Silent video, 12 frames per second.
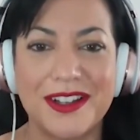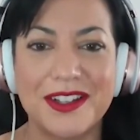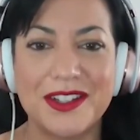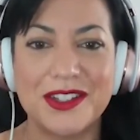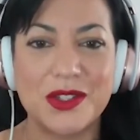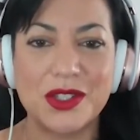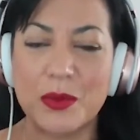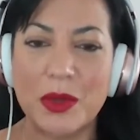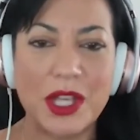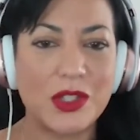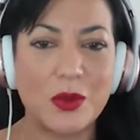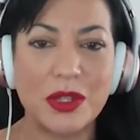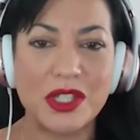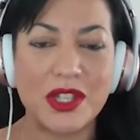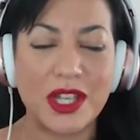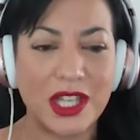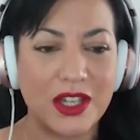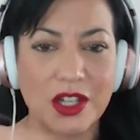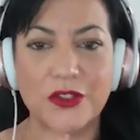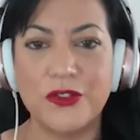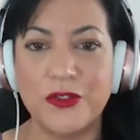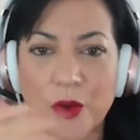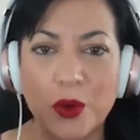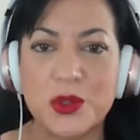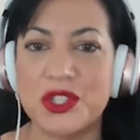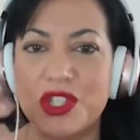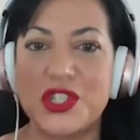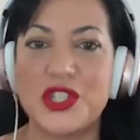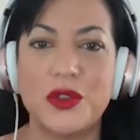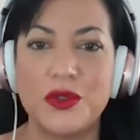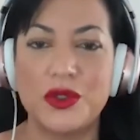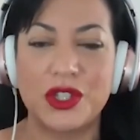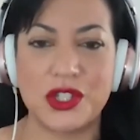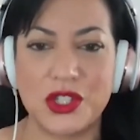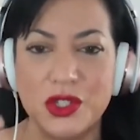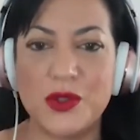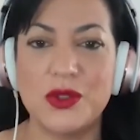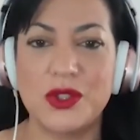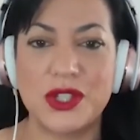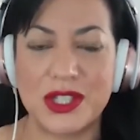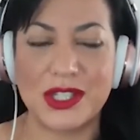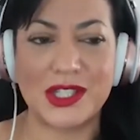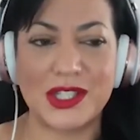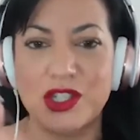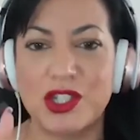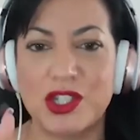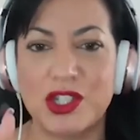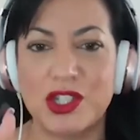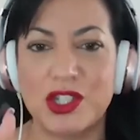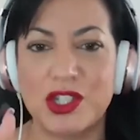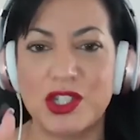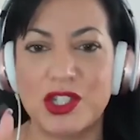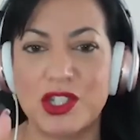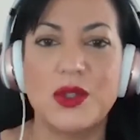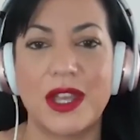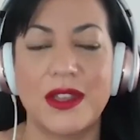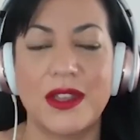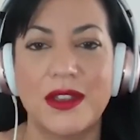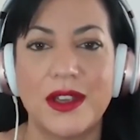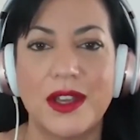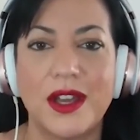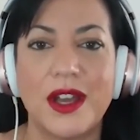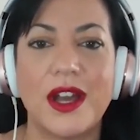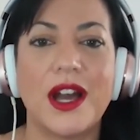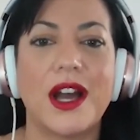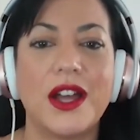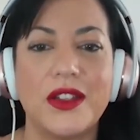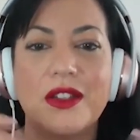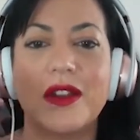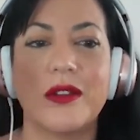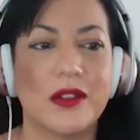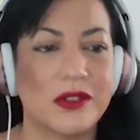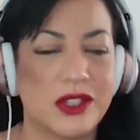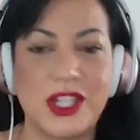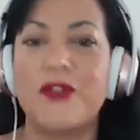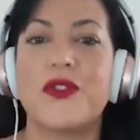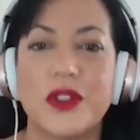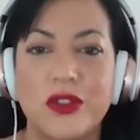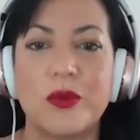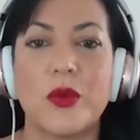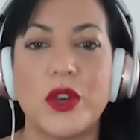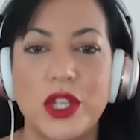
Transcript: So it's almost like it kind of forces you to do something different from what